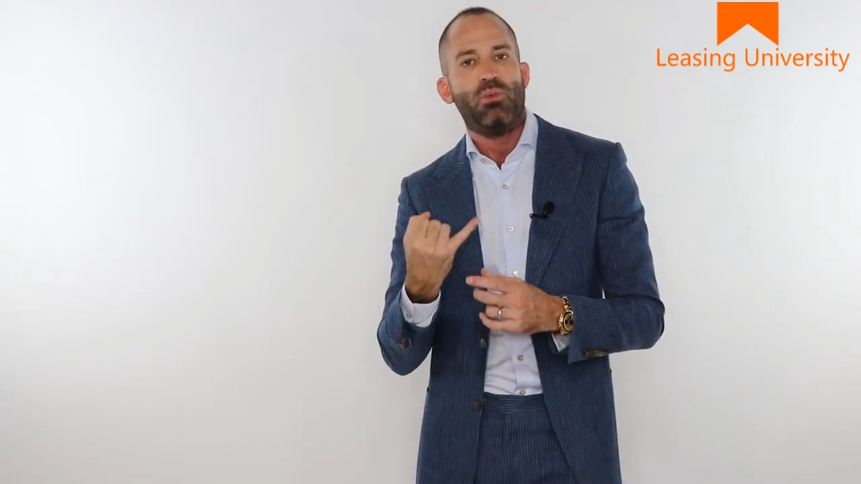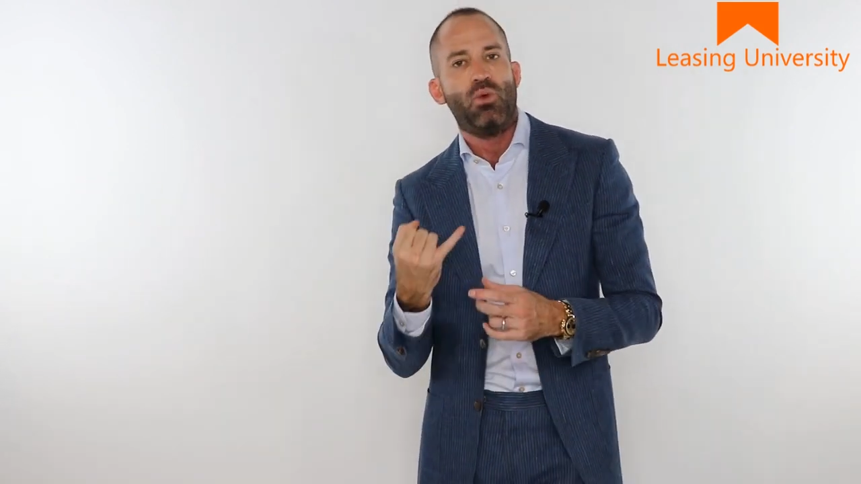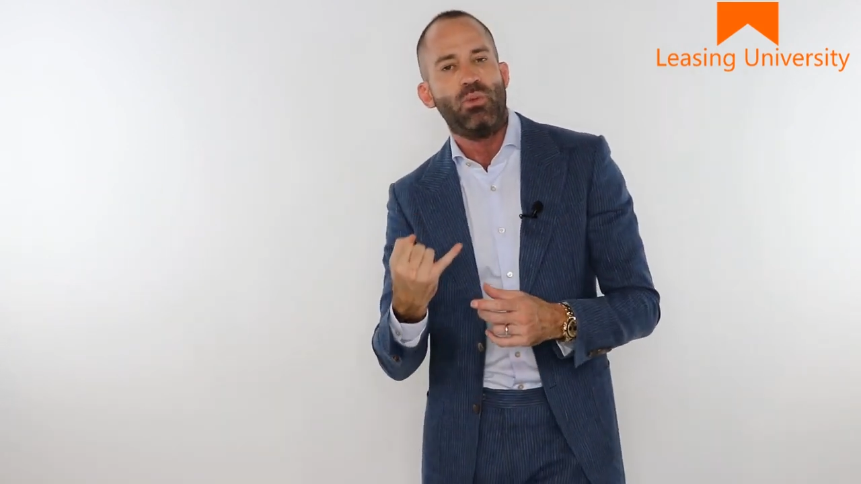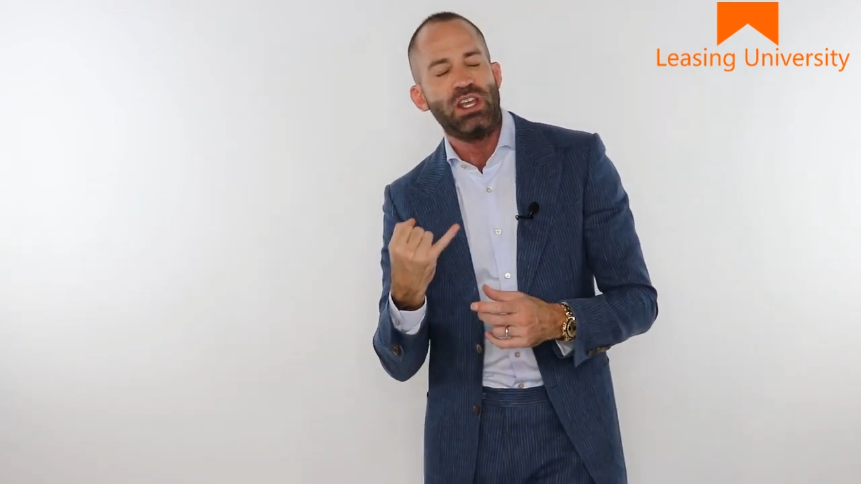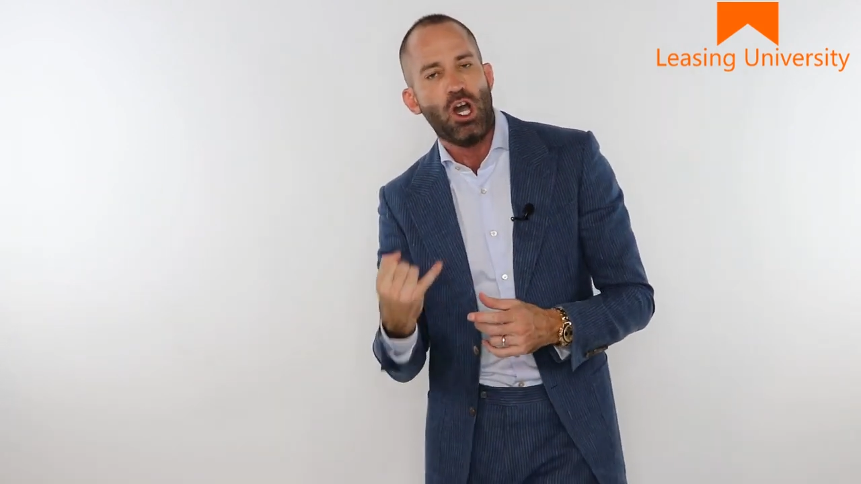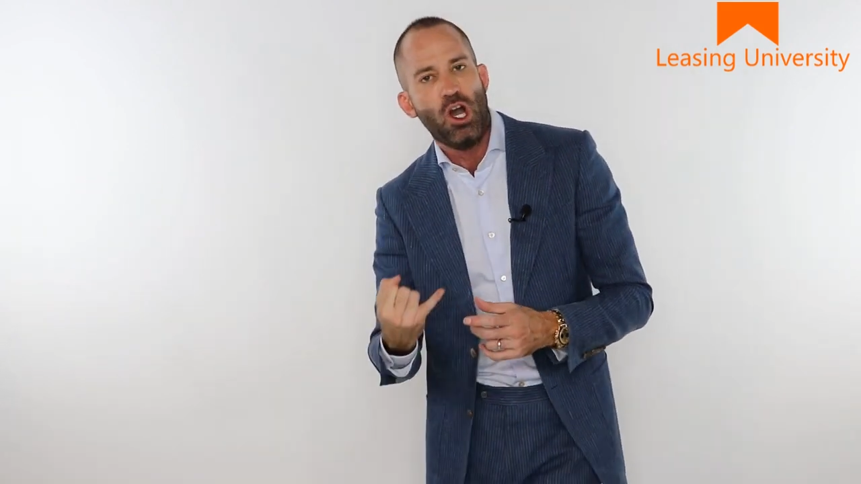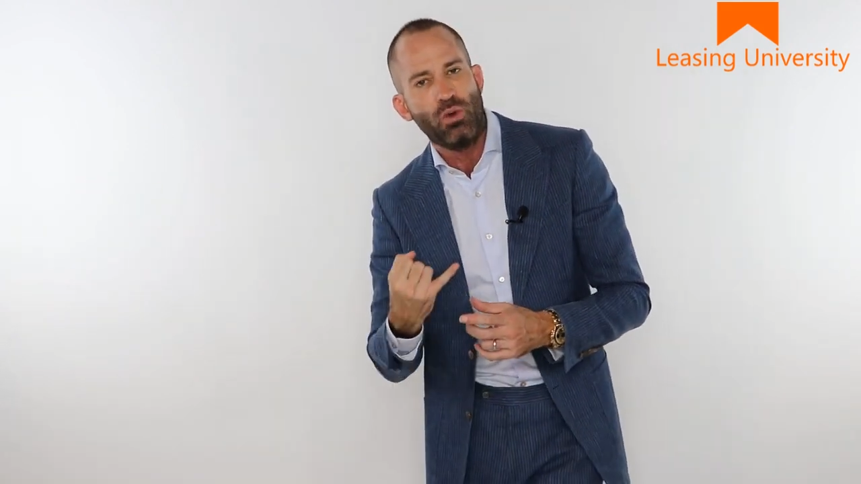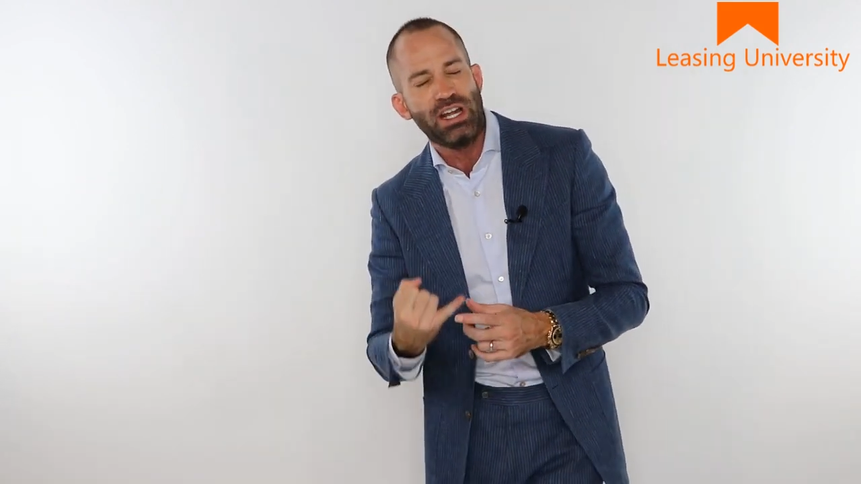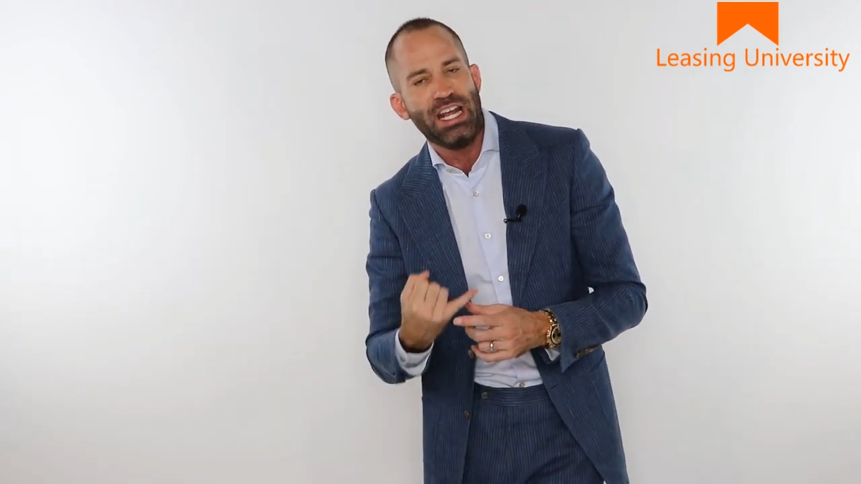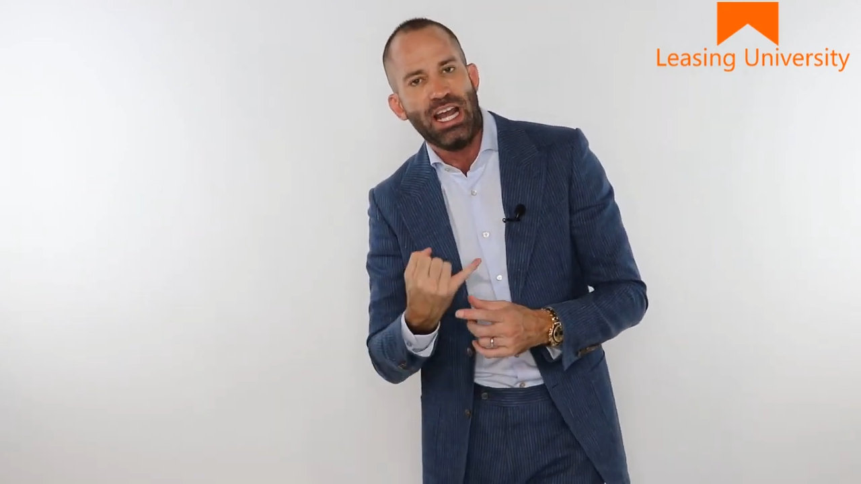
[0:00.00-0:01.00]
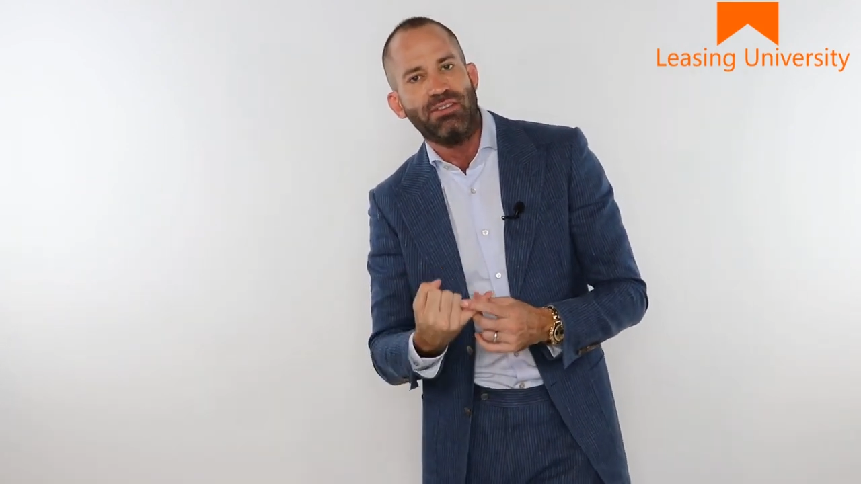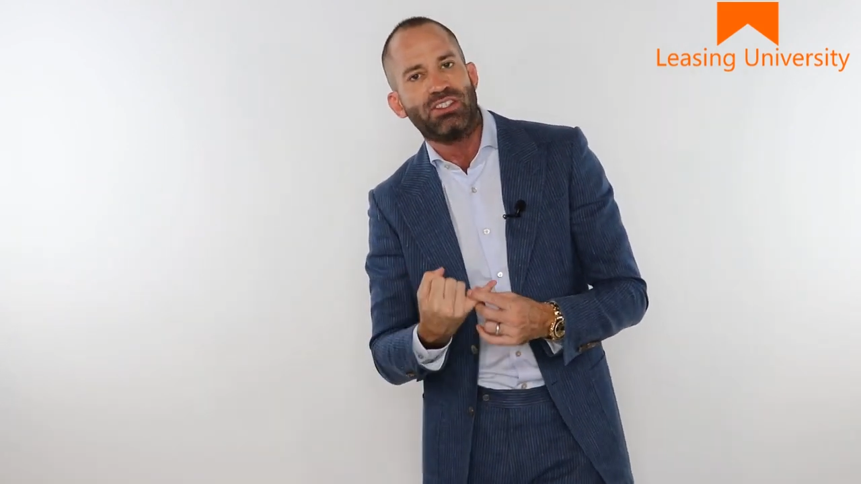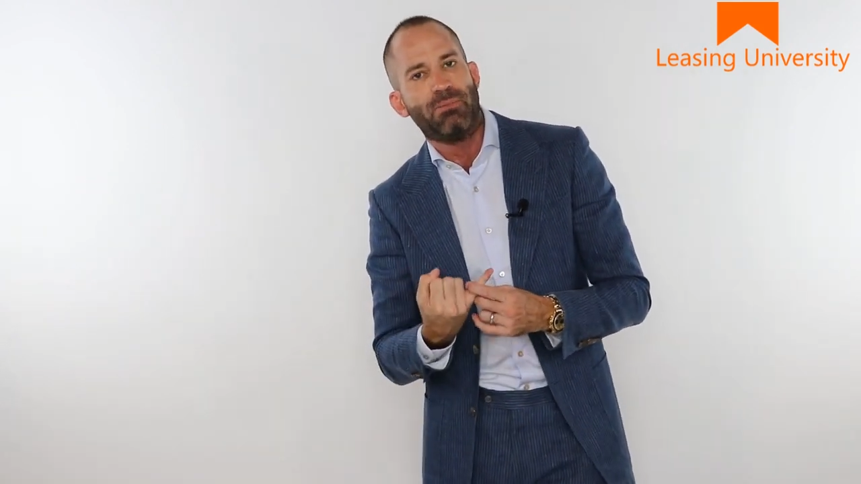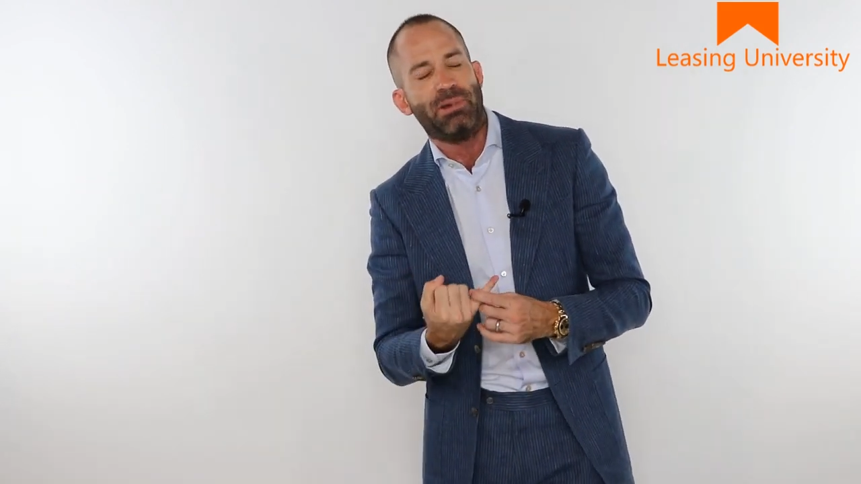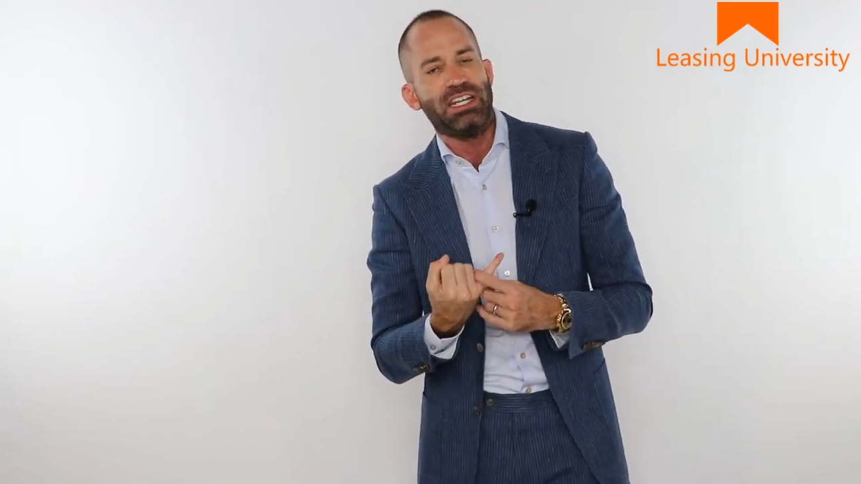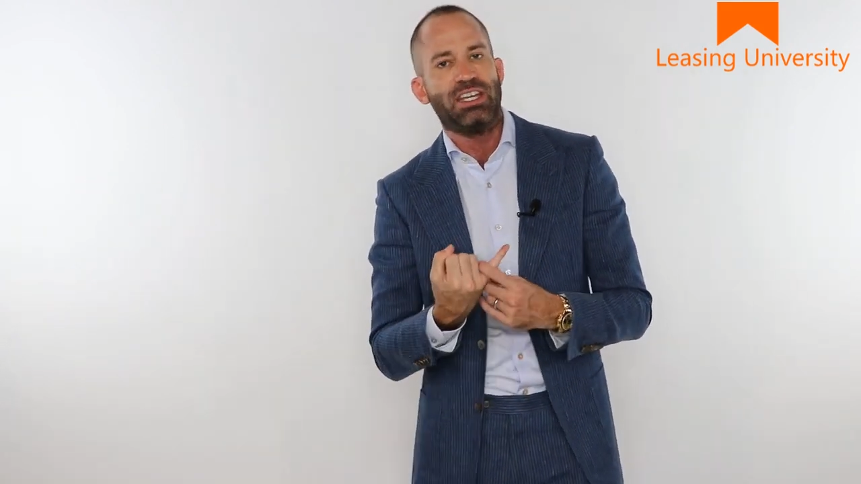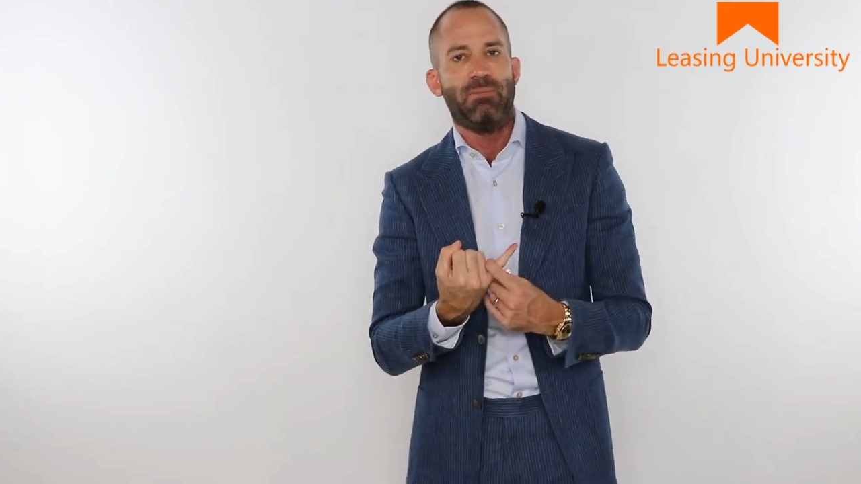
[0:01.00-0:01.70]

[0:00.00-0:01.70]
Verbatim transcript: But when we already have somebody